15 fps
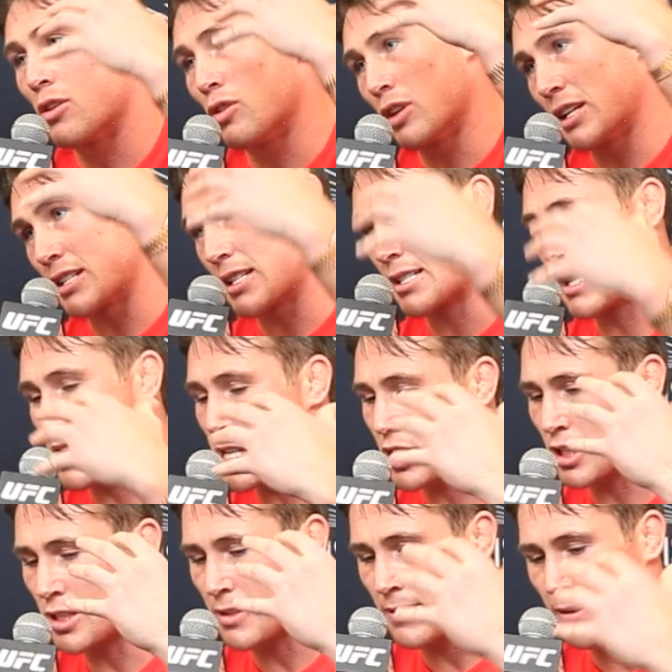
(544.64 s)
all this
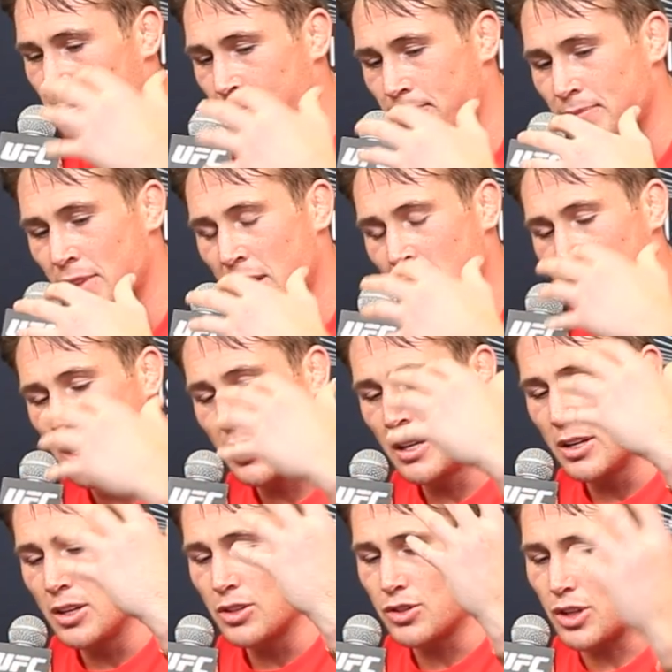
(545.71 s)
attention. And
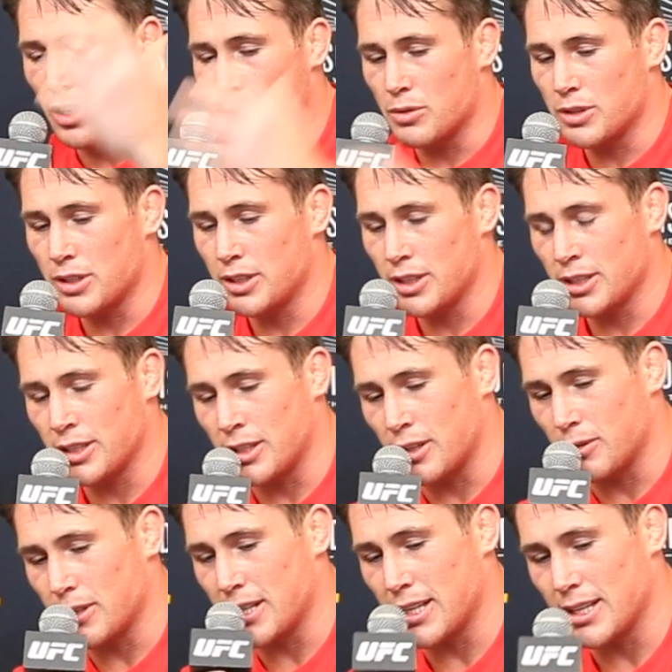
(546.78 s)
so, you know,